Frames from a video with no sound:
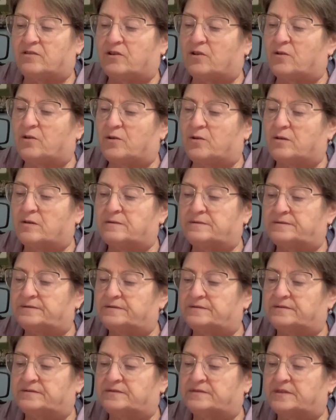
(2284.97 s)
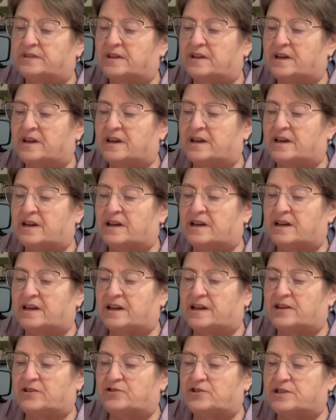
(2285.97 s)
know.
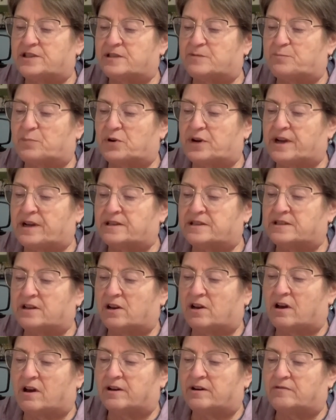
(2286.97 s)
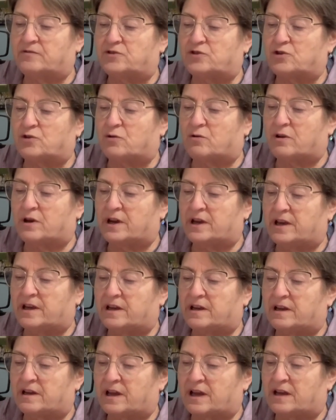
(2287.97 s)
It just brings a lot of joy
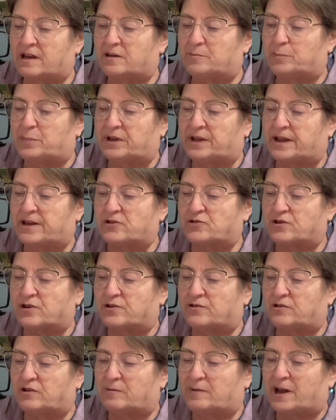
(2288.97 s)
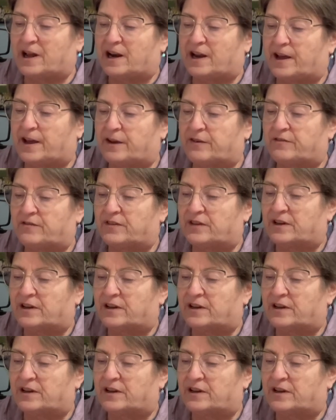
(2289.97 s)
and pleasure to my life.